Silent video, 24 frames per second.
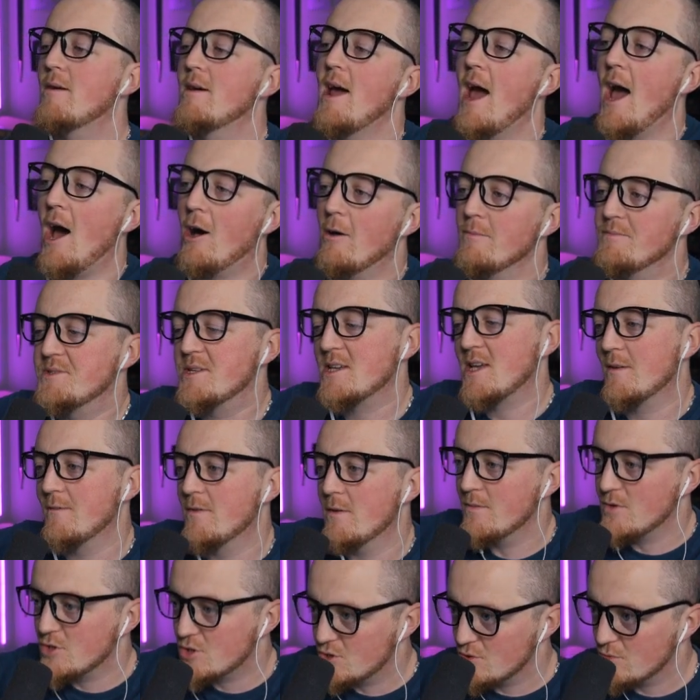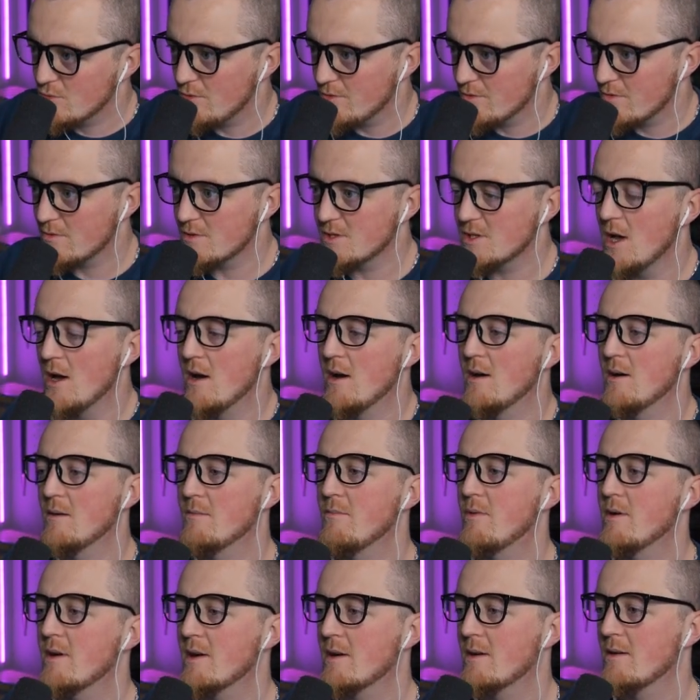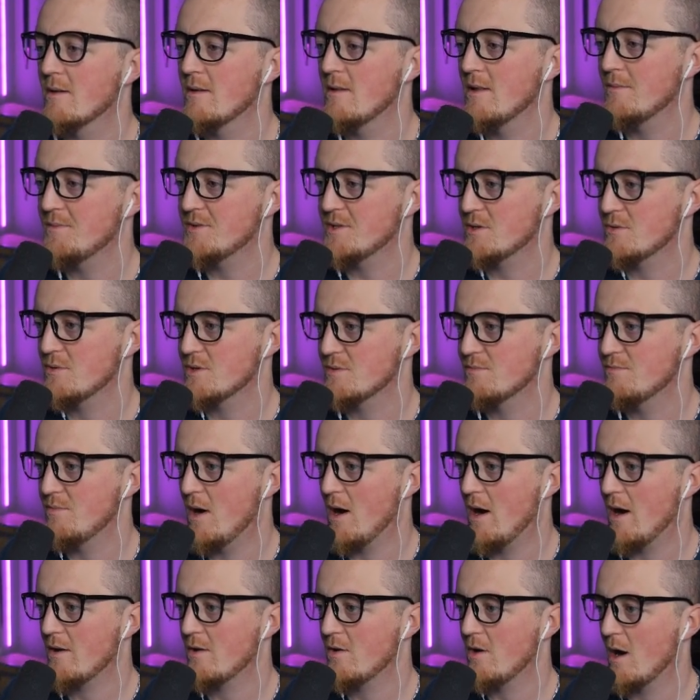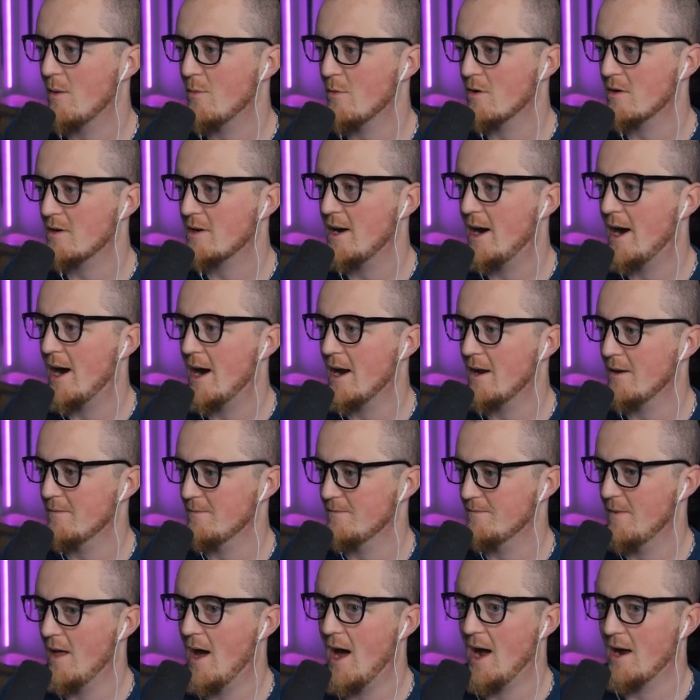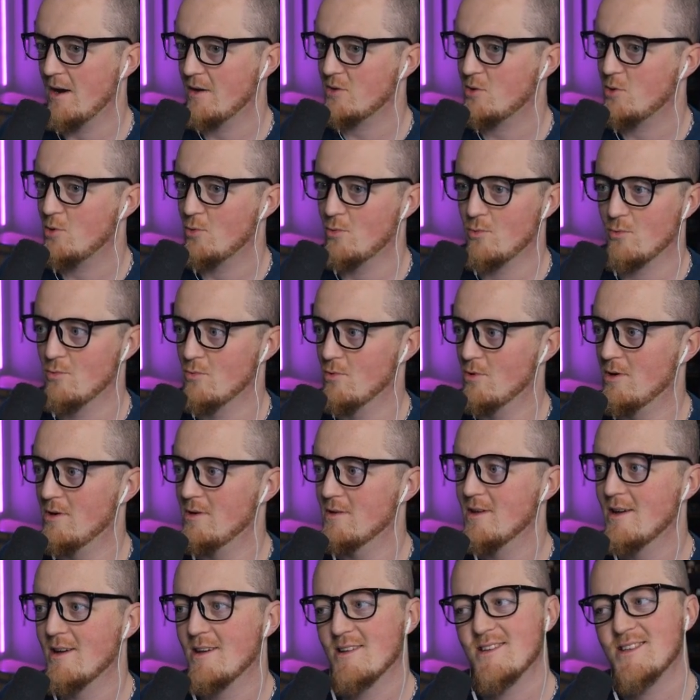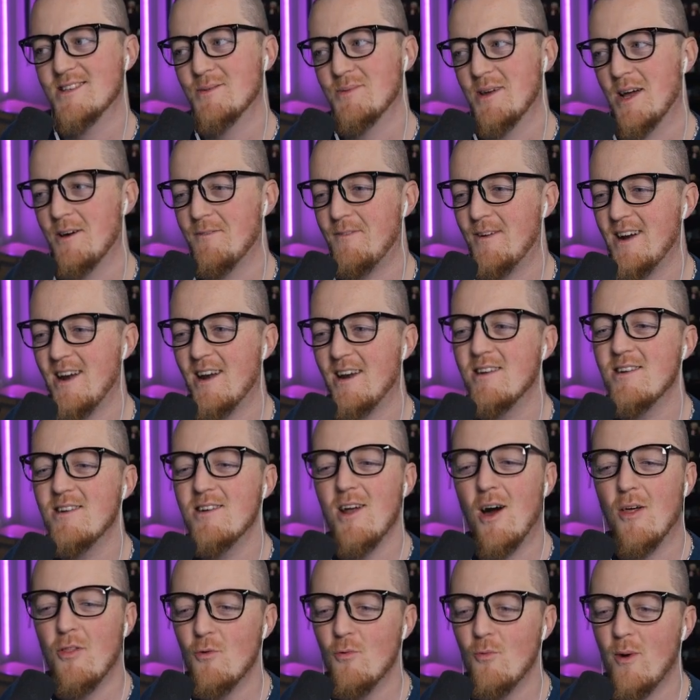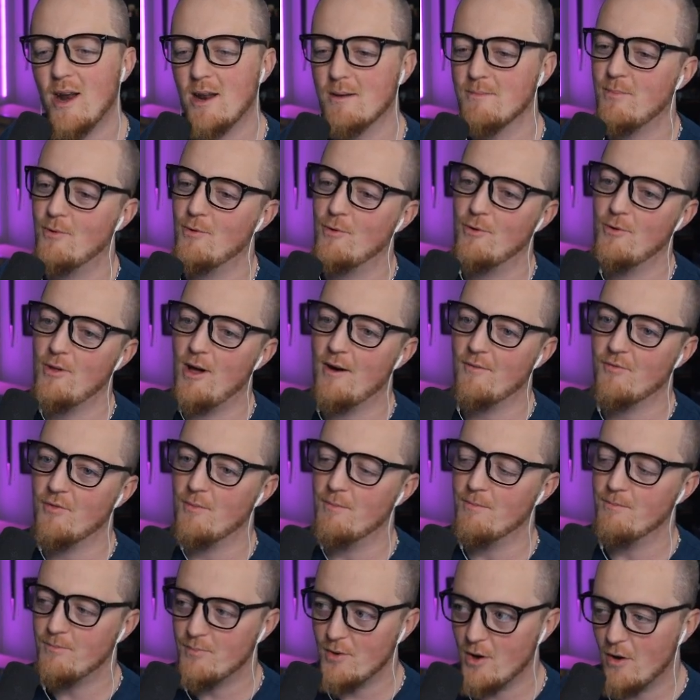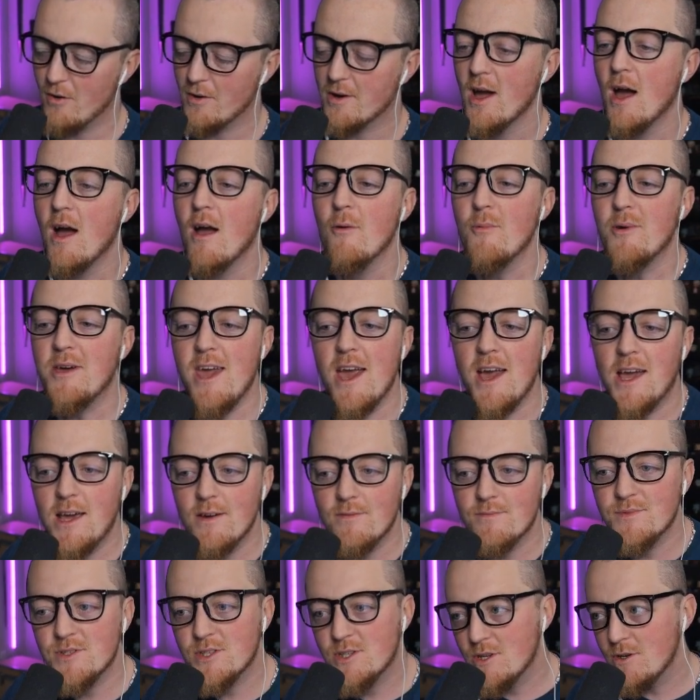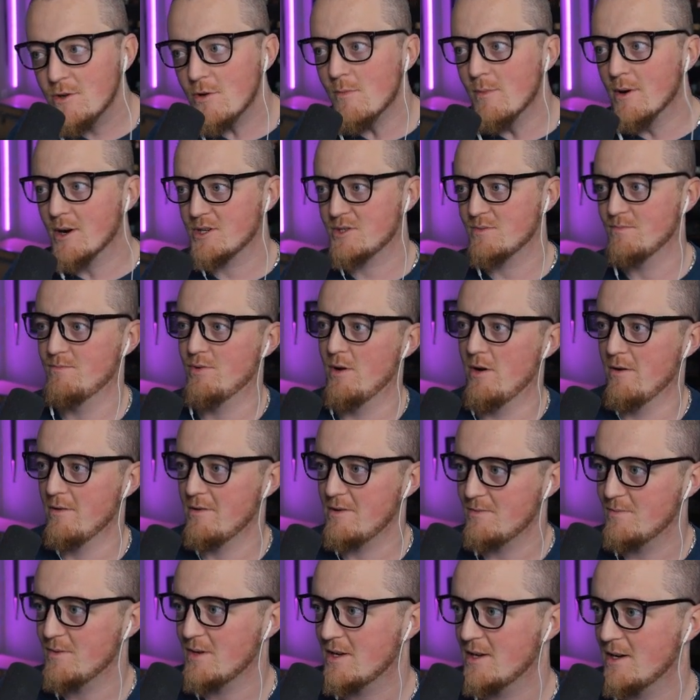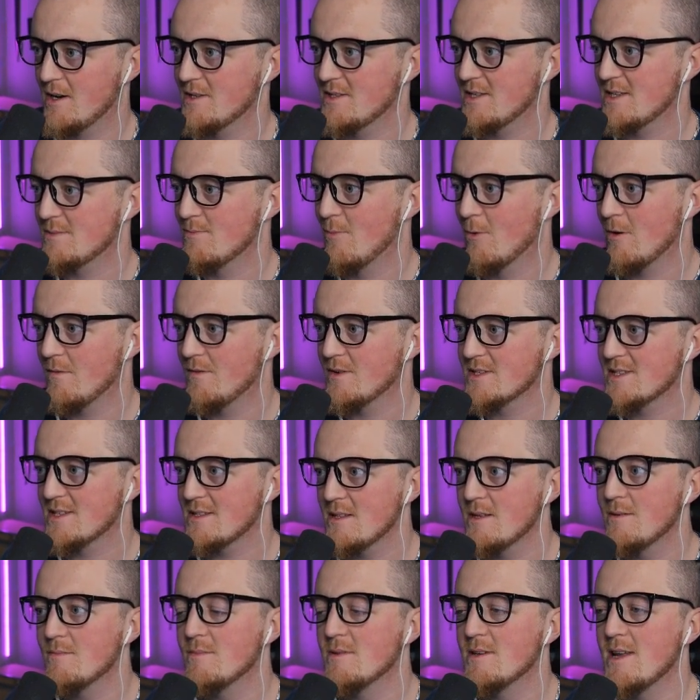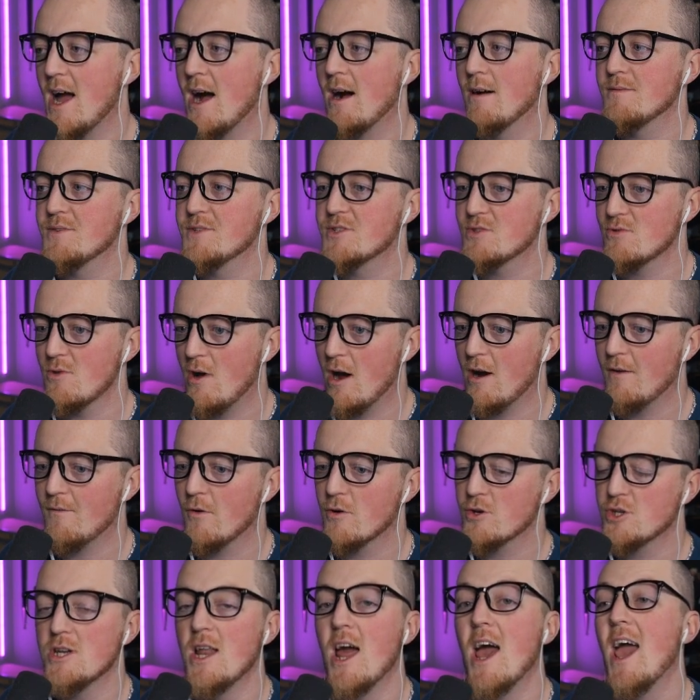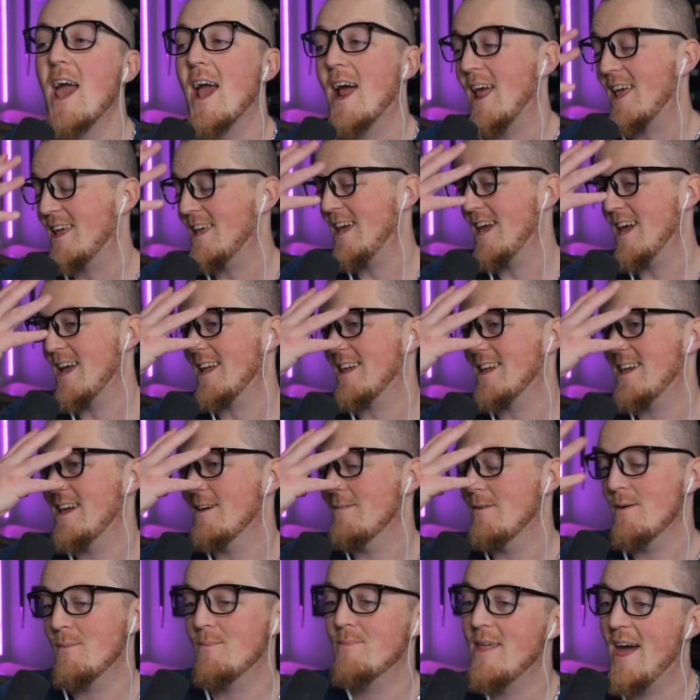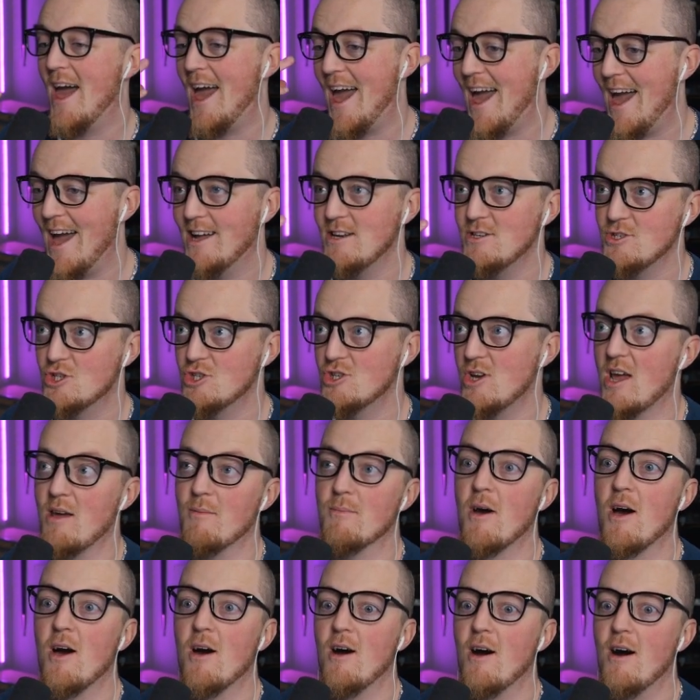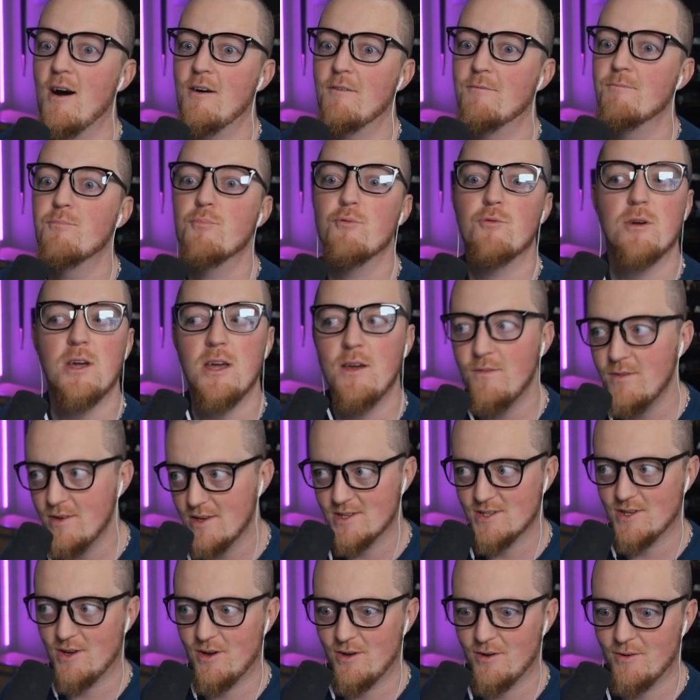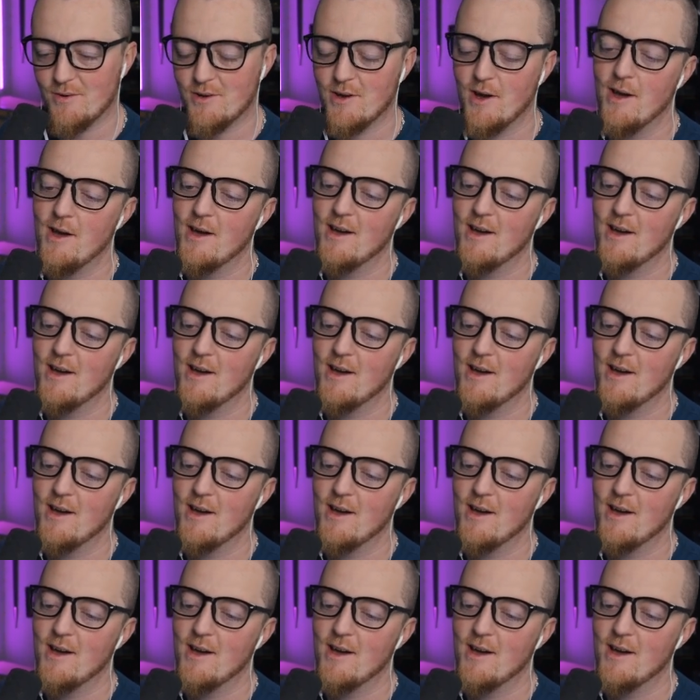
helped to give him the shoulders, but it clips through his body armor, kind of not cool. So we gotta find another way to pull off the bulk. We can't give him too much bulk because it's more of a slimmed down, strong version, and I can't give him the head shape of previous Hulk.